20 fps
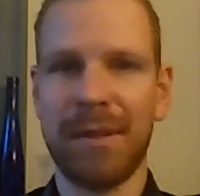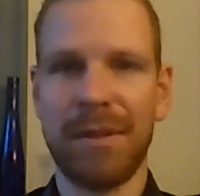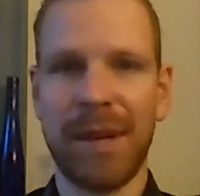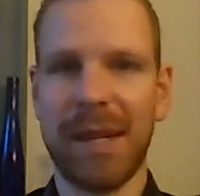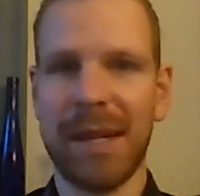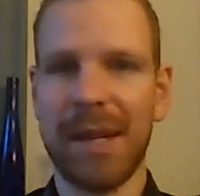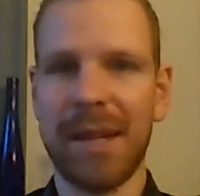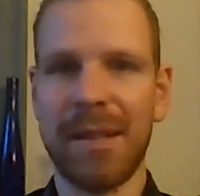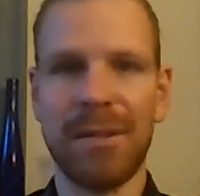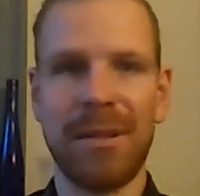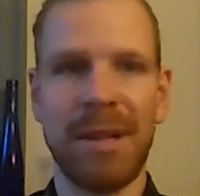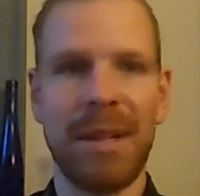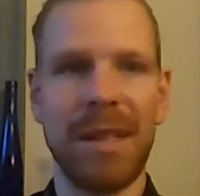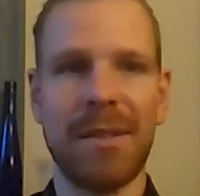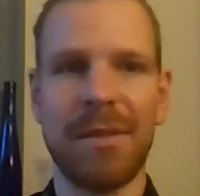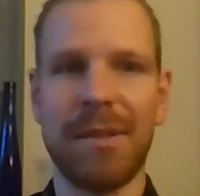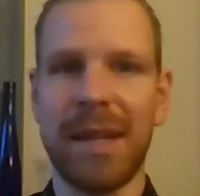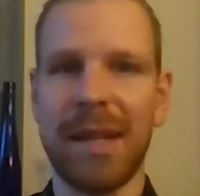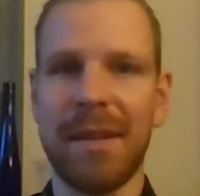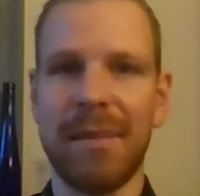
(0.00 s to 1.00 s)
quicker to
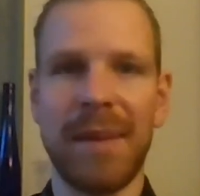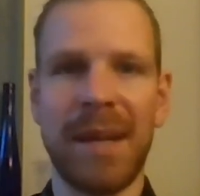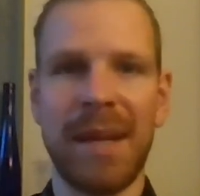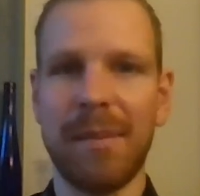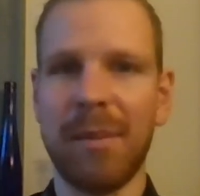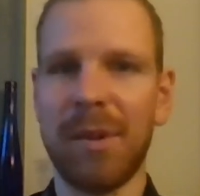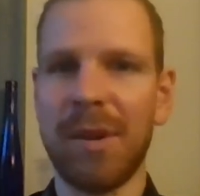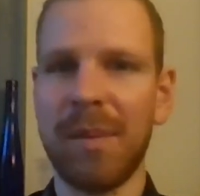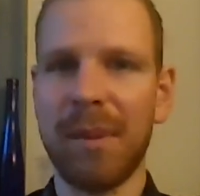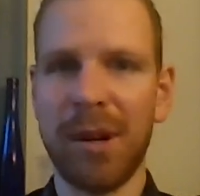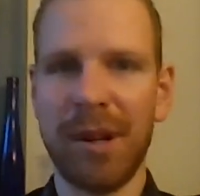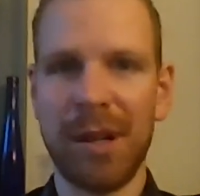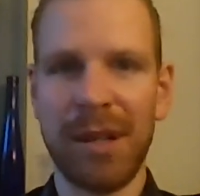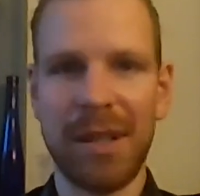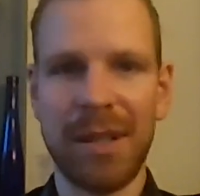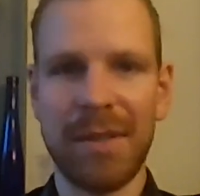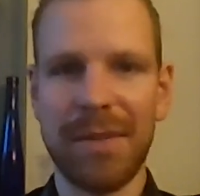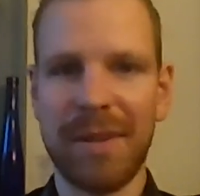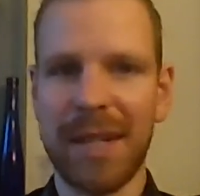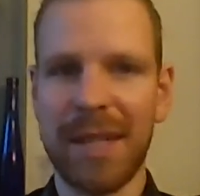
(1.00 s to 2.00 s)
iterate and make more
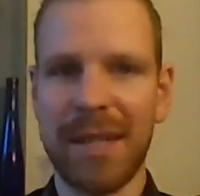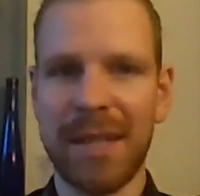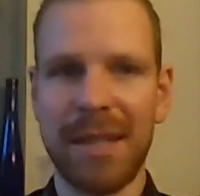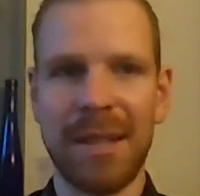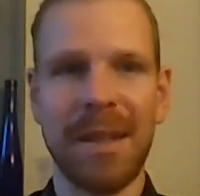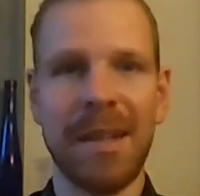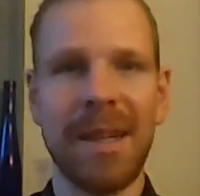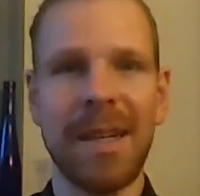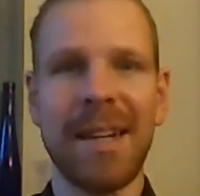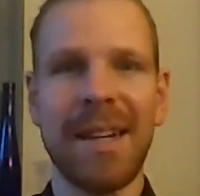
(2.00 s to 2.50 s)
models faster.